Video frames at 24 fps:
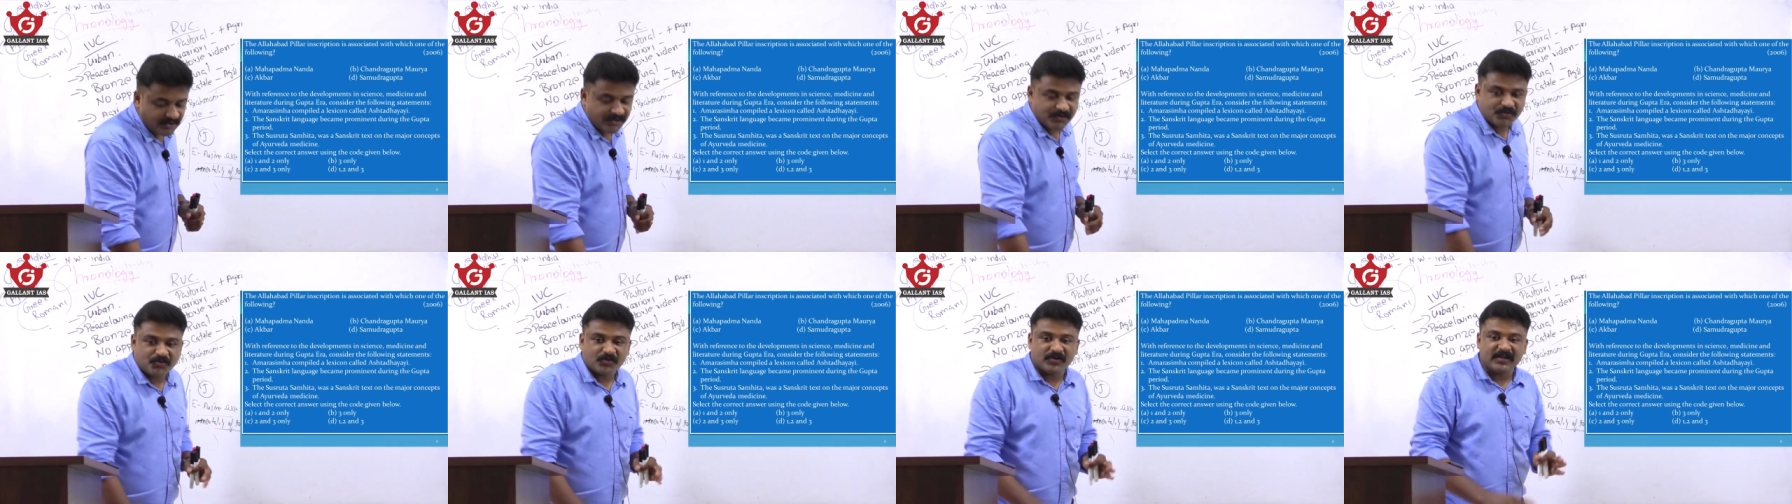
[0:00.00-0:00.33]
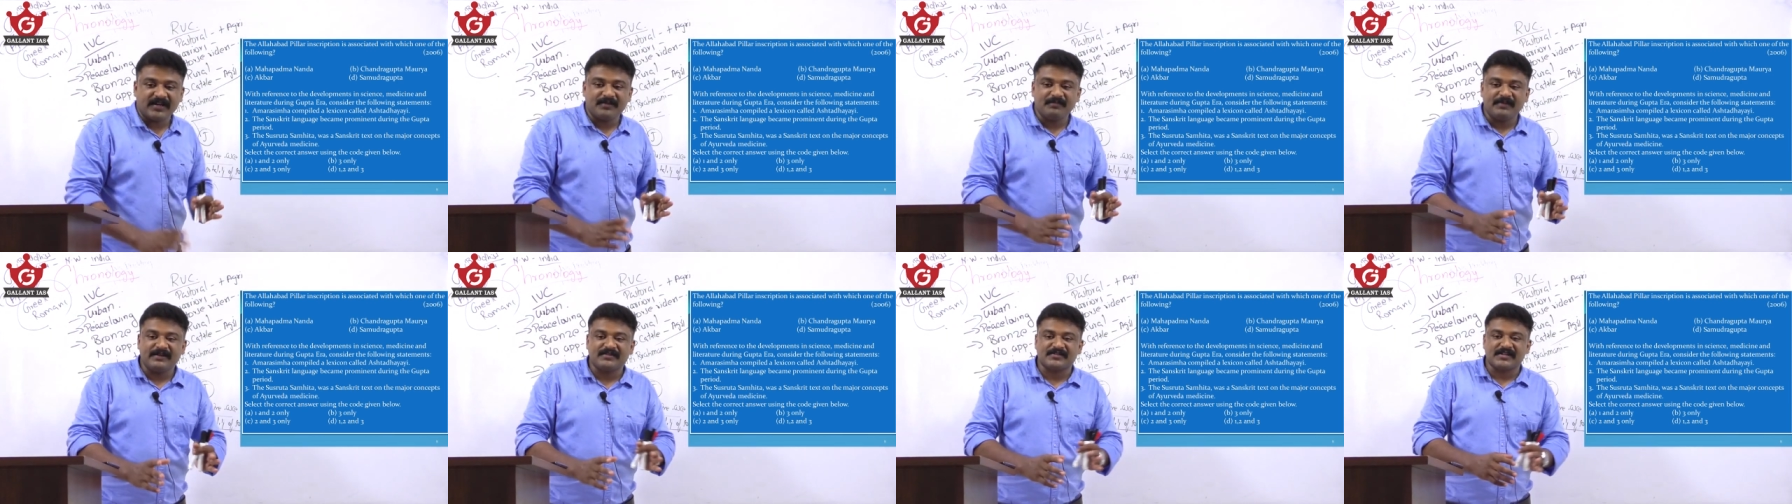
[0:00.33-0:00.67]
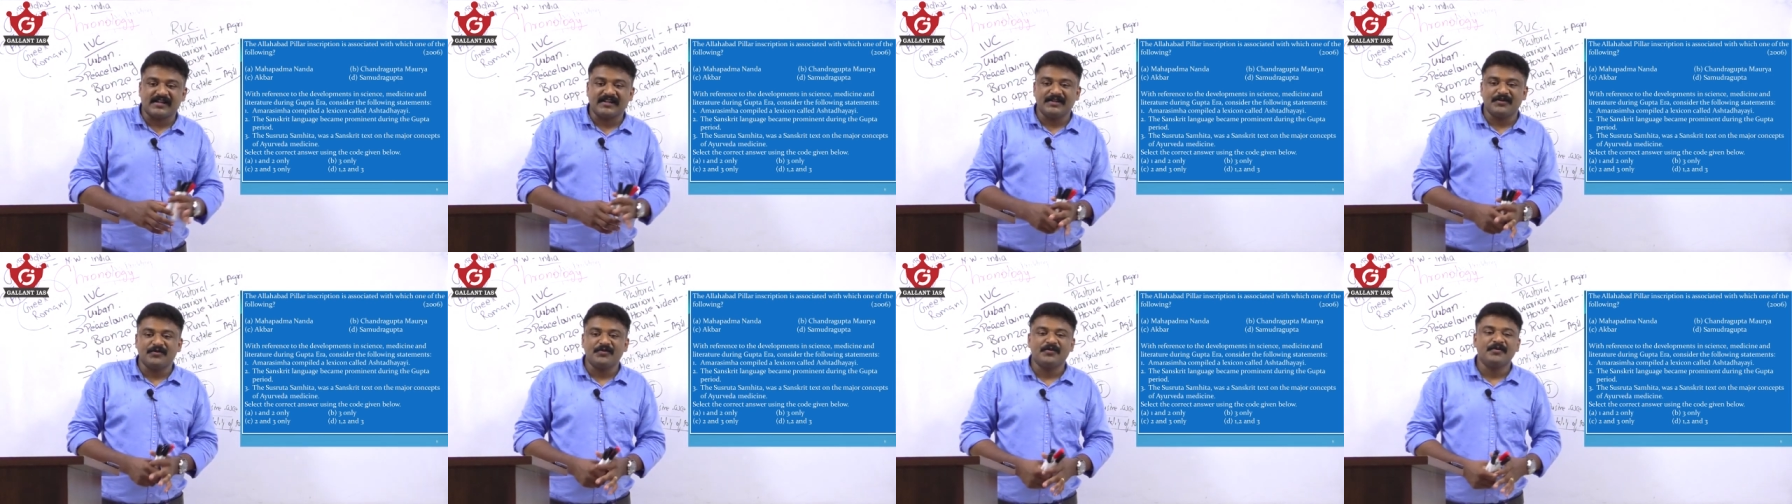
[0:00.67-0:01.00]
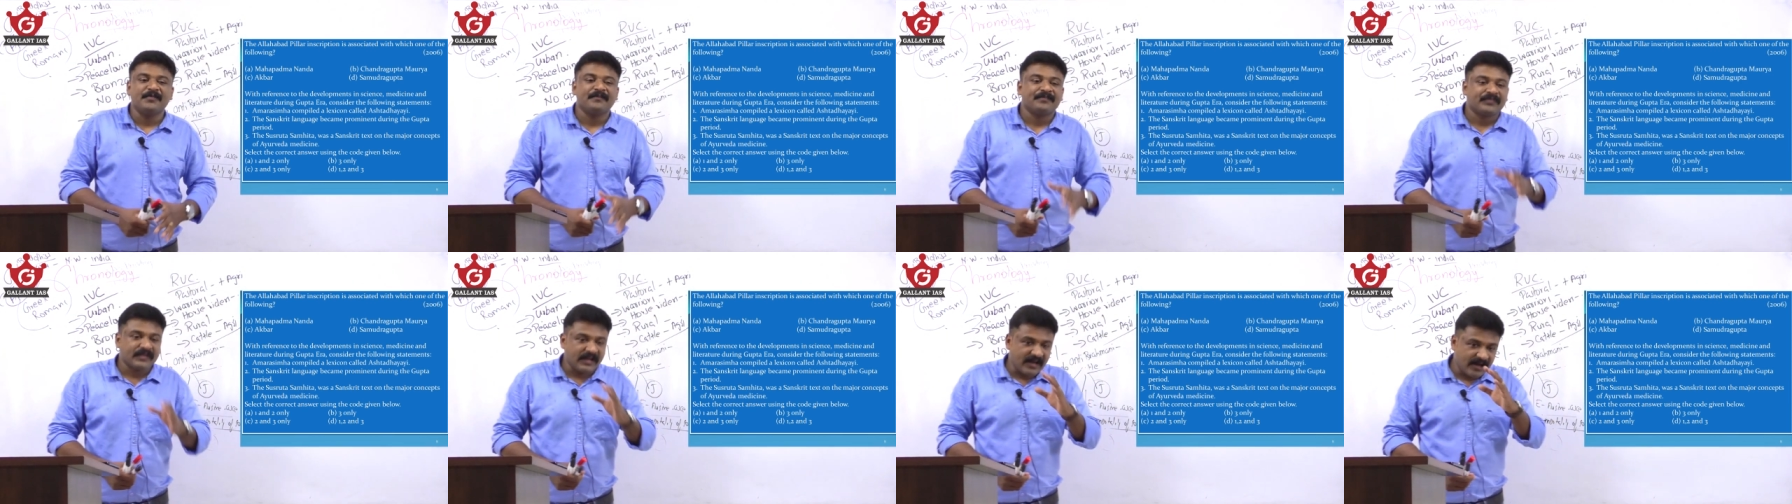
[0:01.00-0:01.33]
So let me tell
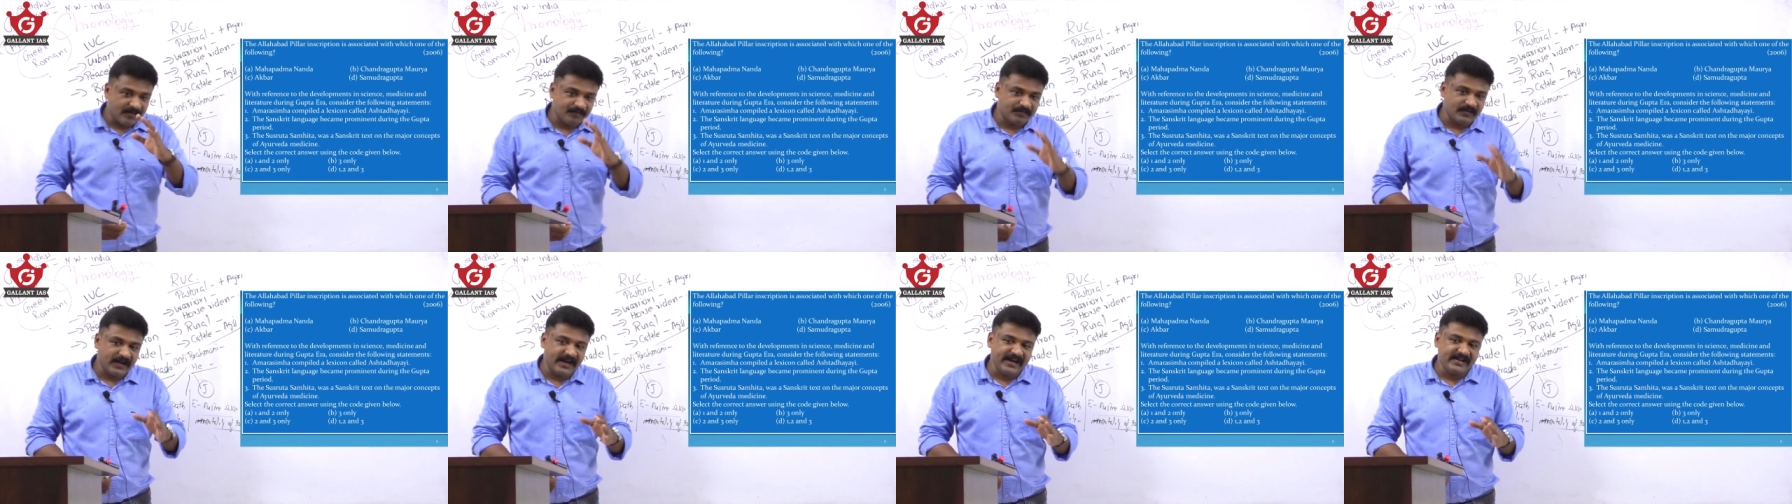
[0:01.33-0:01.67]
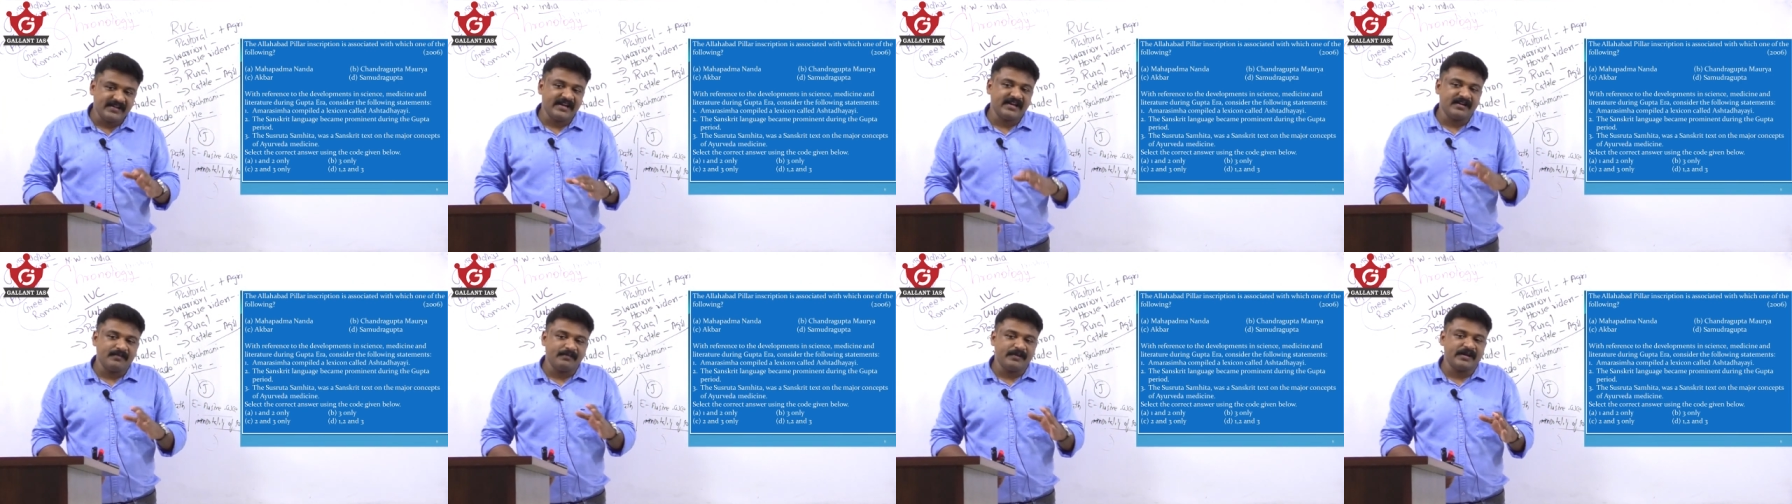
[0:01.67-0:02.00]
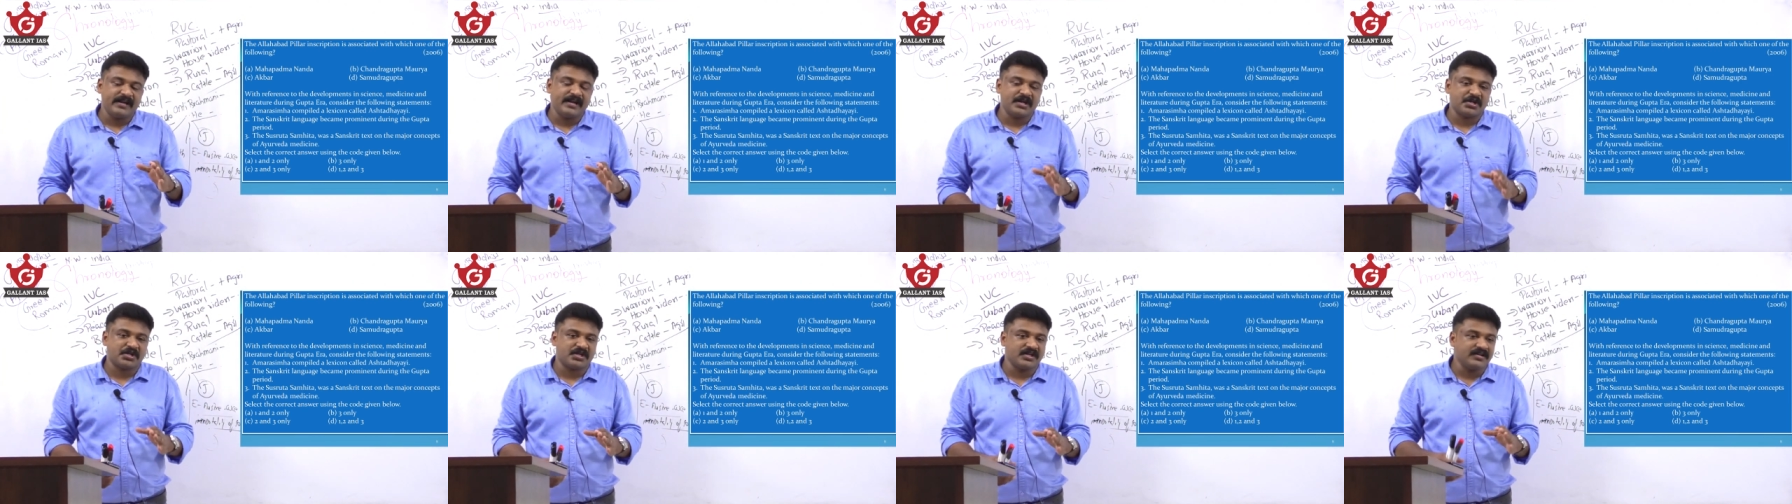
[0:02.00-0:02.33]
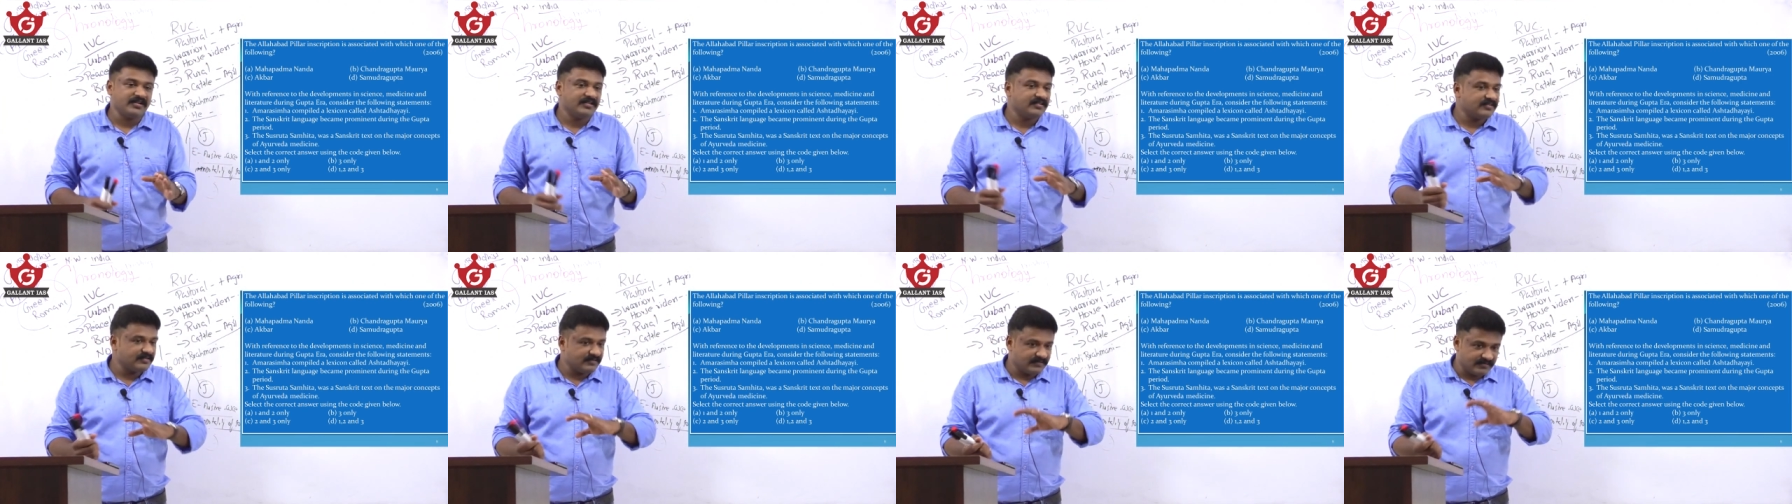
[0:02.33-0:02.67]
you, apply the
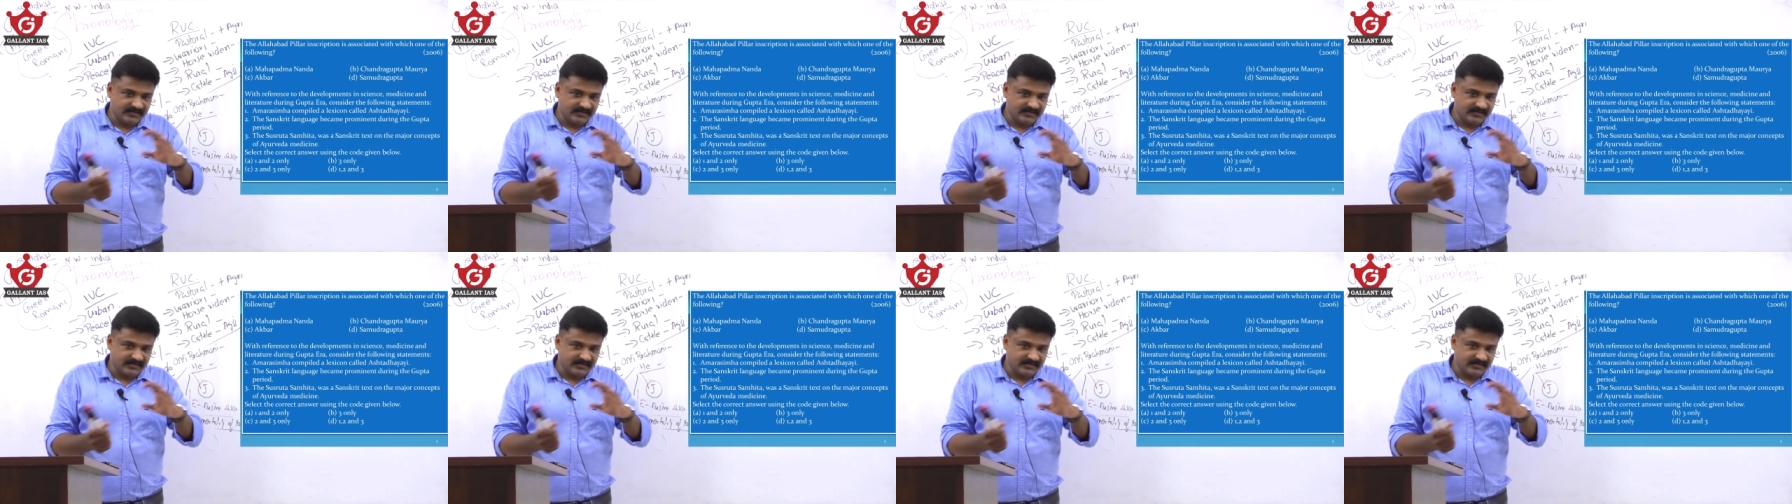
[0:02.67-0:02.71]
elimination.